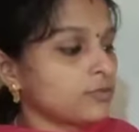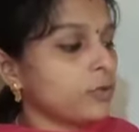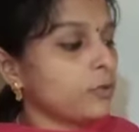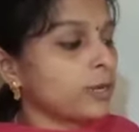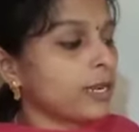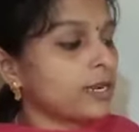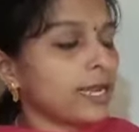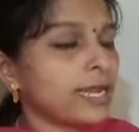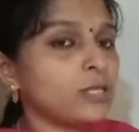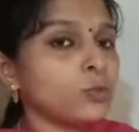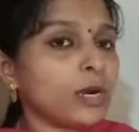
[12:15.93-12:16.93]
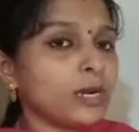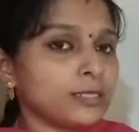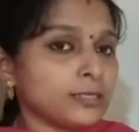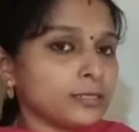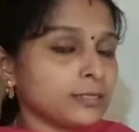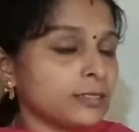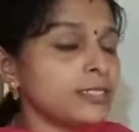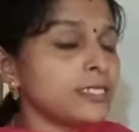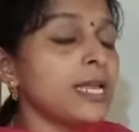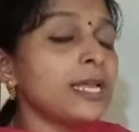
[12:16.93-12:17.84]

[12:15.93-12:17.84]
So you can write vultures.